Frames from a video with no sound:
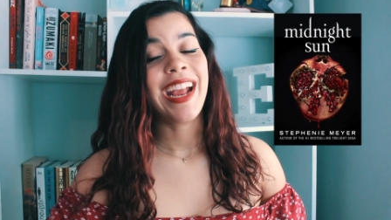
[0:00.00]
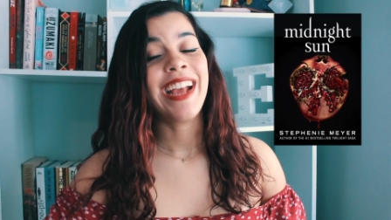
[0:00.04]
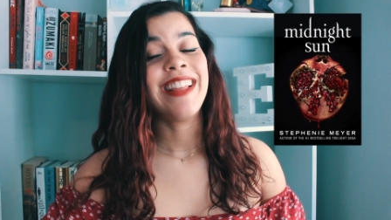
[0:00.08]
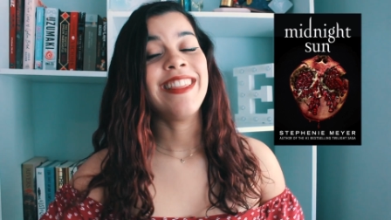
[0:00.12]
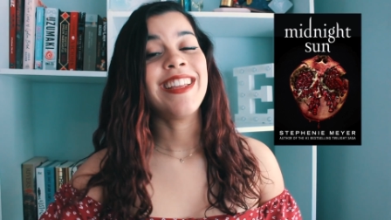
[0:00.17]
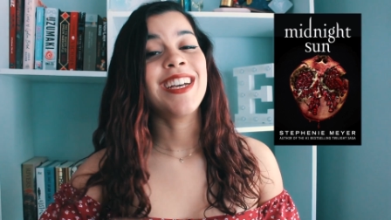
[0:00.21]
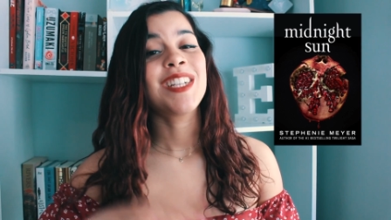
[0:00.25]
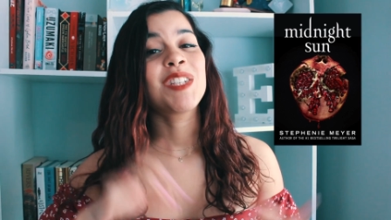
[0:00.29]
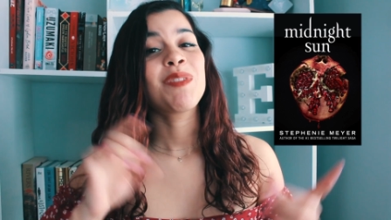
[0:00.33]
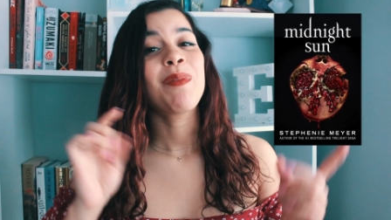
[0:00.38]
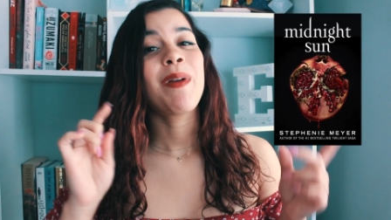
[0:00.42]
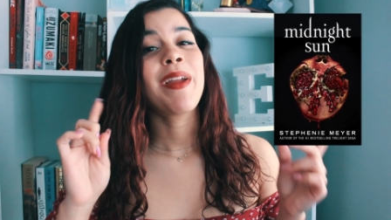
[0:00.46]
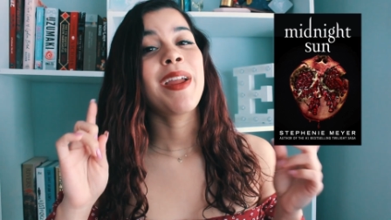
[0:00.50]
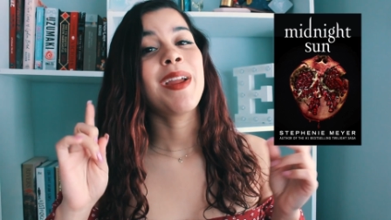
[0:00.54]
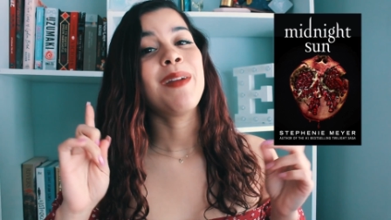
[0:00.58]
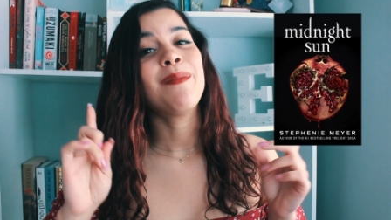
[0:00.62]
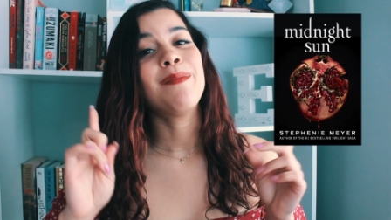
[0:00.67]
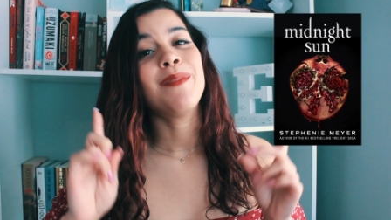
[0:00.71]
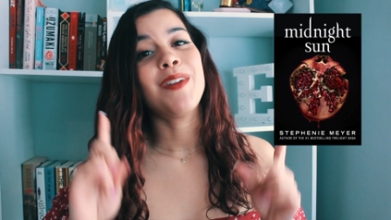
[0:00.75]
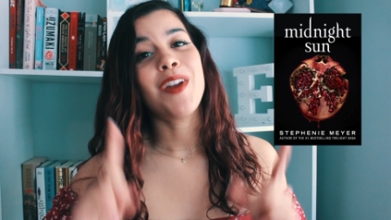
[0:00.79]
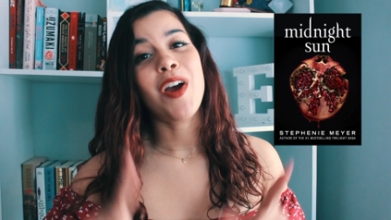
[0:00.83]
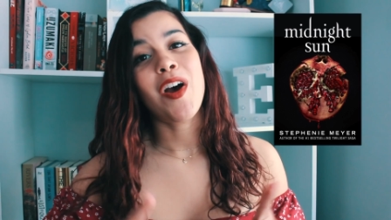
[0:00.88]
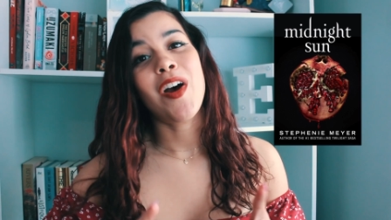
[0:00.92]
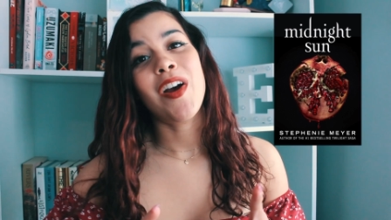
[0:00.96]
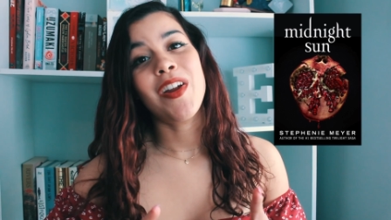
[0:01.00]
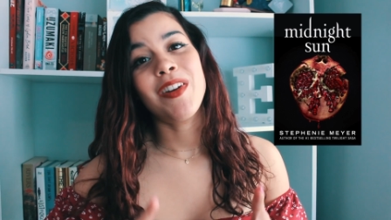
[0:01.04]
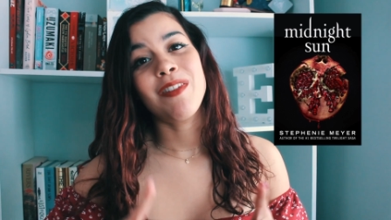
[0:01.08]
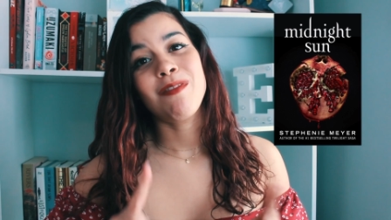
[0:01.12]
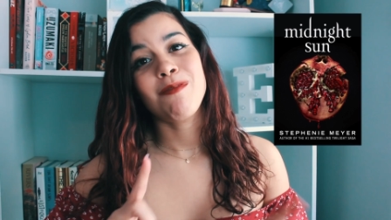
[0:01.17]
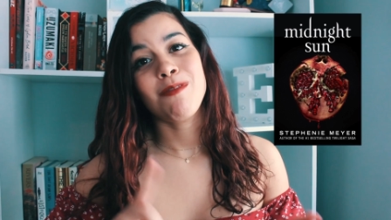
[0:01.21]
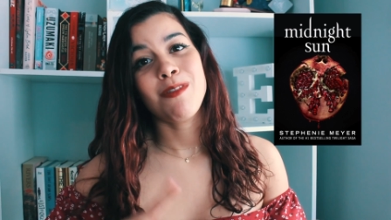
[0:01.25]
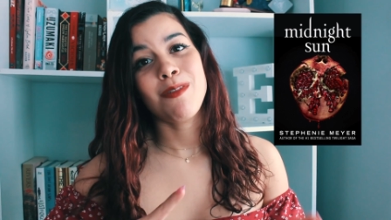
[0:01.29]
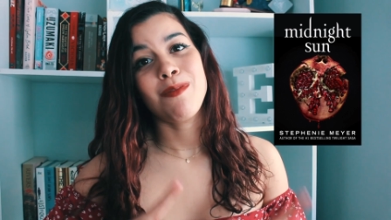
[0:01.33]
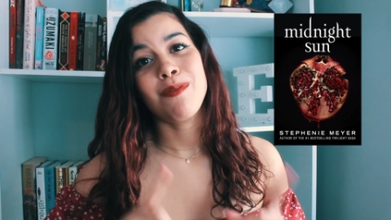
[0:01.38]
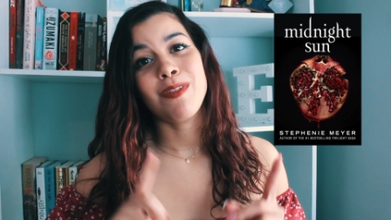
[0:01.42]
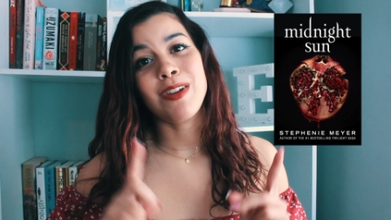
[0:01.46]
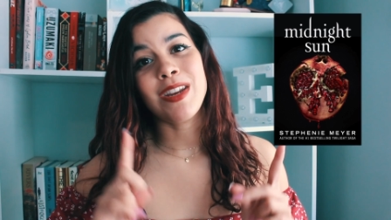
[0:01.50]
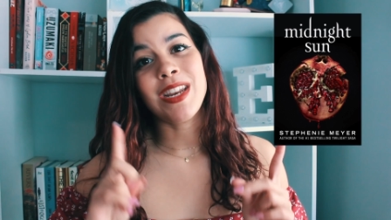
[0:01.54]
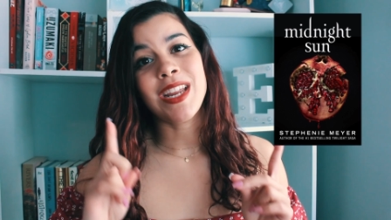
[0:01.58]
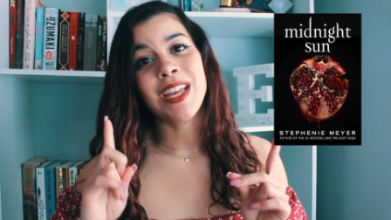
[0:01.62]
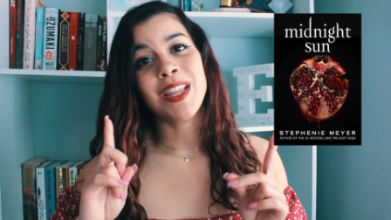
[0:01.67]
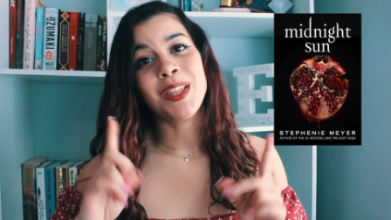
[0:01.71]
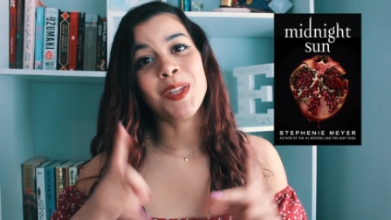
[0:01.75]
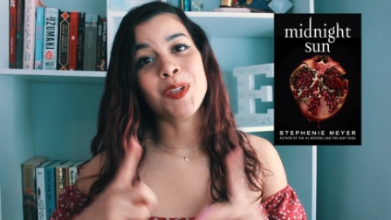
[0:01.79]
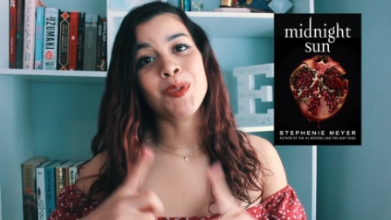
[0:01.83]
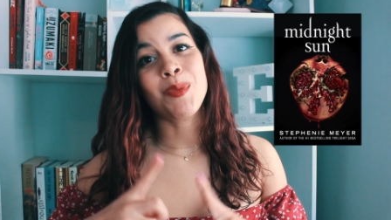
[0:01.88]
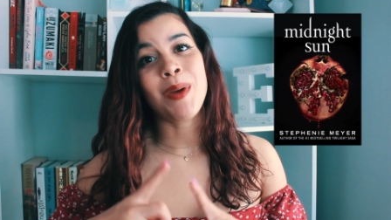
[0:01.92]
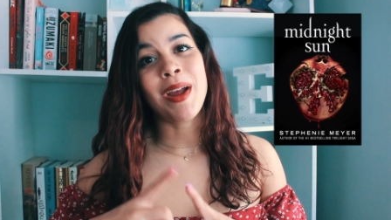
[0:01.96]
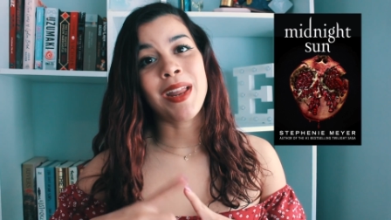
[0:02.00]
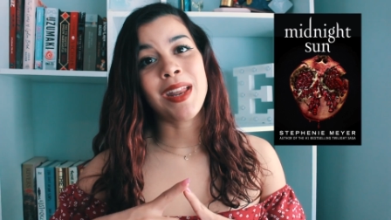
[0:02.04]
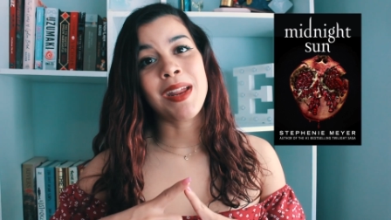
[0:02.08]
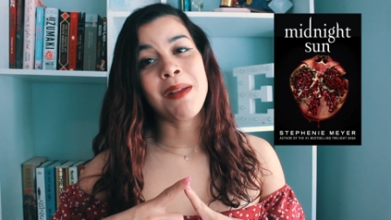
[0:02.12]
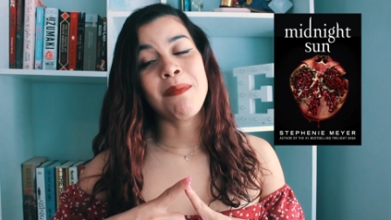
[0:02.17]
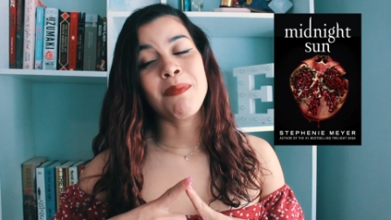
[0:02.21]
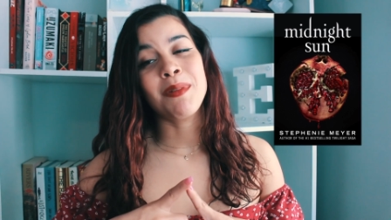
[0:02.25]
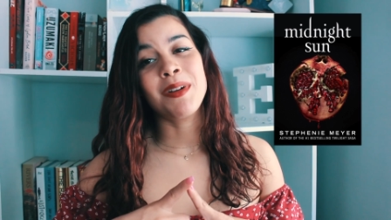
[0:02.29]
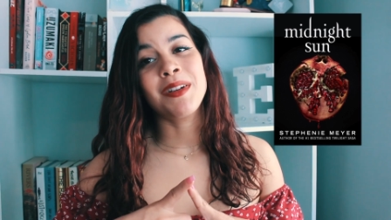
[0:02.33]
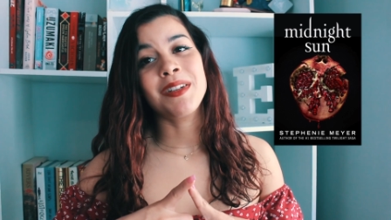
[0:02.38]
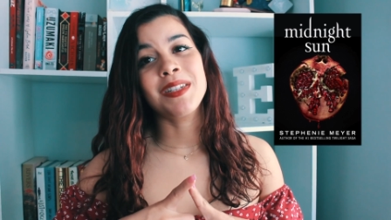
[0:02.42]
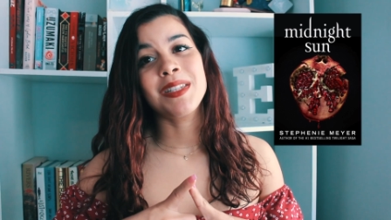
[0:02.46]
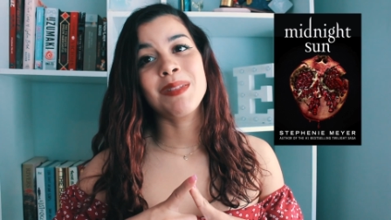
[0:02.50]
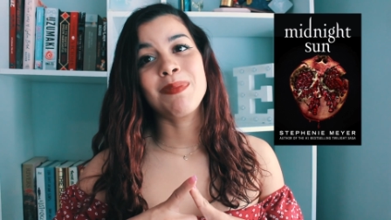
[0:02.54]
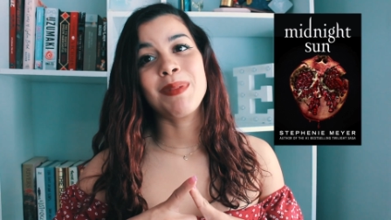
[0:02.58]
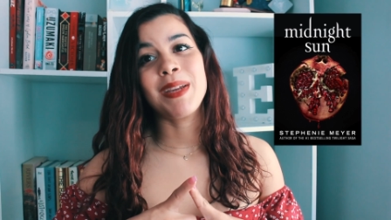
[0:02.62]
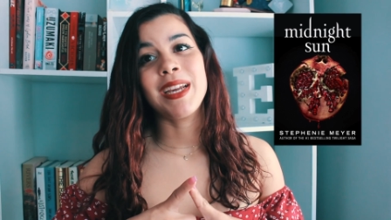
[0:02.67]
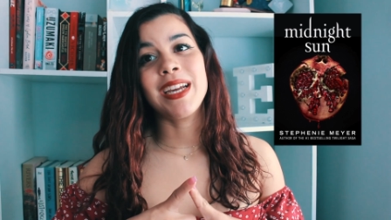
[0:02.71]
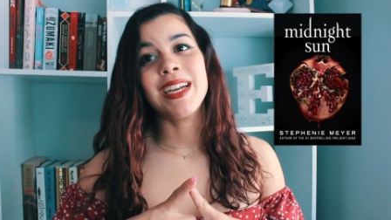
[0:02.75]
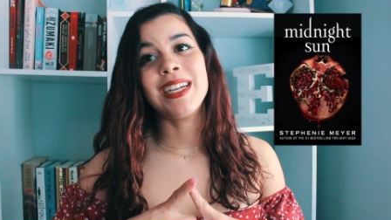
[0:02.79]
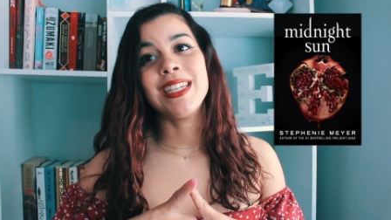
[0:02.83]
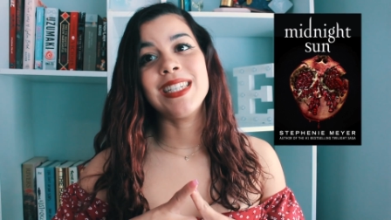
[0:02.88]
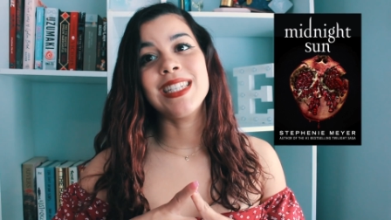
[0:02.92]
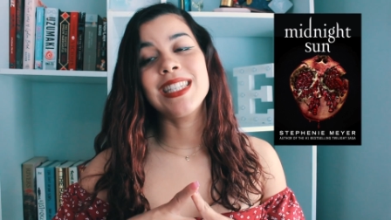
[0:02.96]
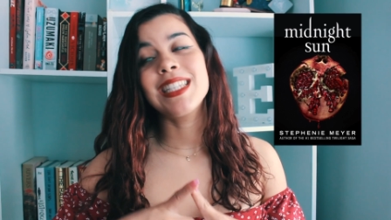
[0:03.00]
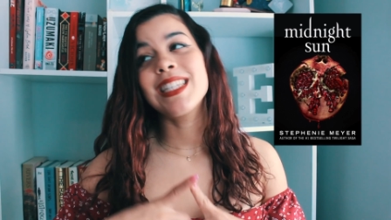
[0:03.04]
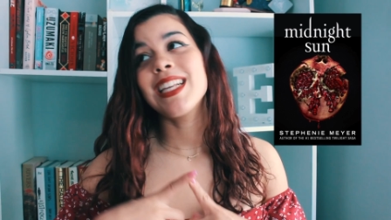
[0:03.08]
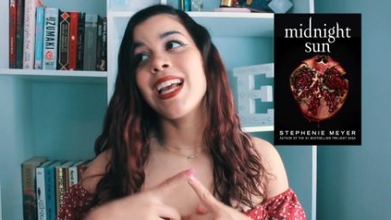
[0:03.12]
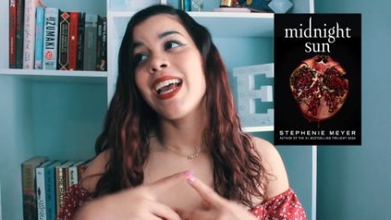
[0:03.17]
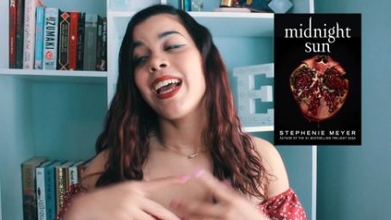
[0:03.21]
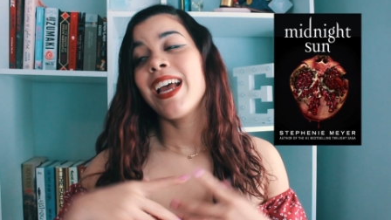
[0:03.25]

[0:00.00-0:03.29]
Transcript: and that's why I'm not rereading the Twilight books, because